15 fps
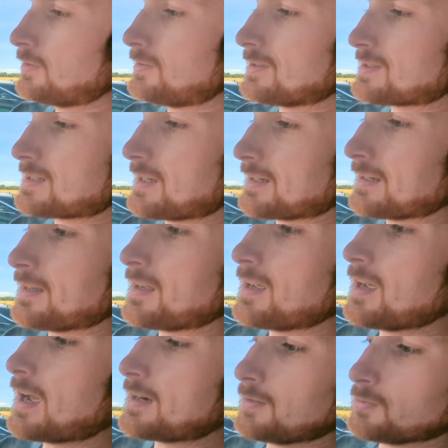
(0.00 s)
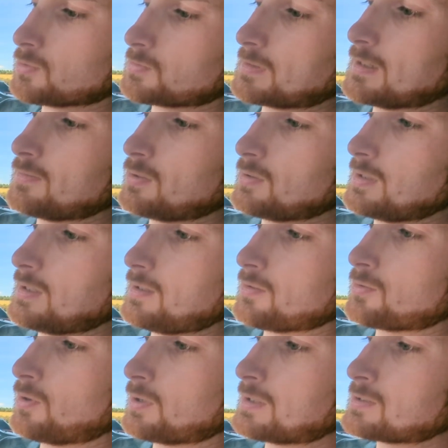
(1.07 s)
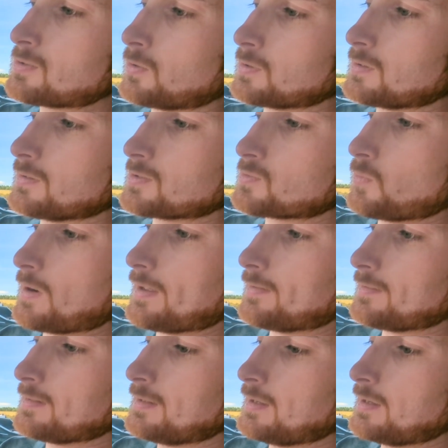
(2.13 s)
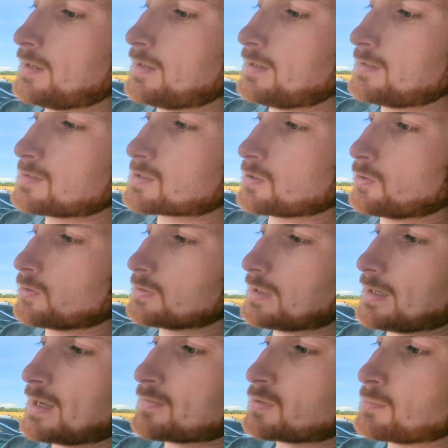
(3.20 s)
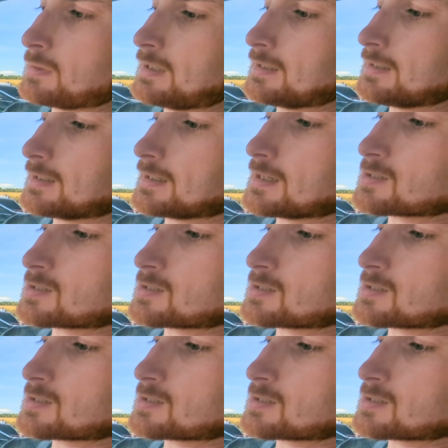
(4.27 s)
Goodness sake. And it will give you the running total as well. So yeah, every minute that